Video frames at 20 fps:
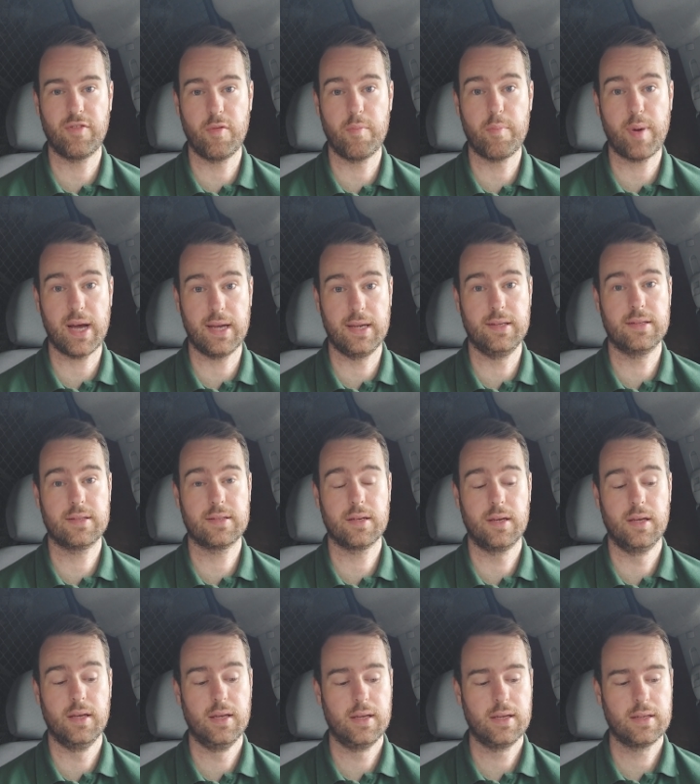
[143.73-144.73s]
for bites?
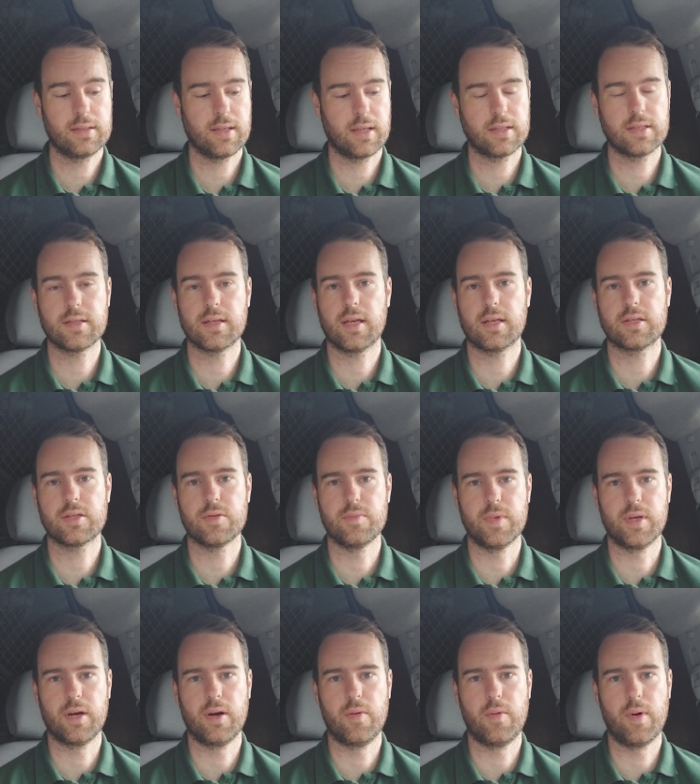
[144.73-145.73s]
So that's
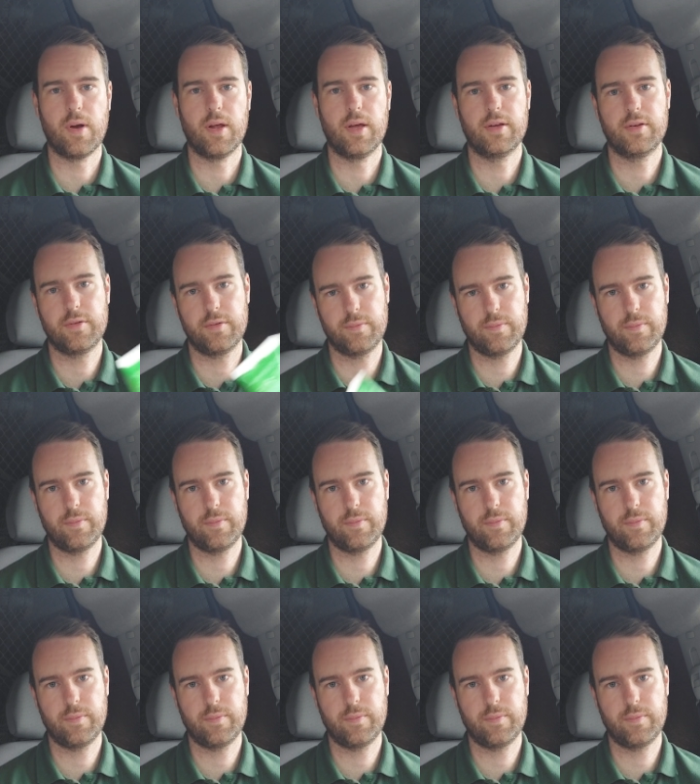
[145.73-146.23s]
something I want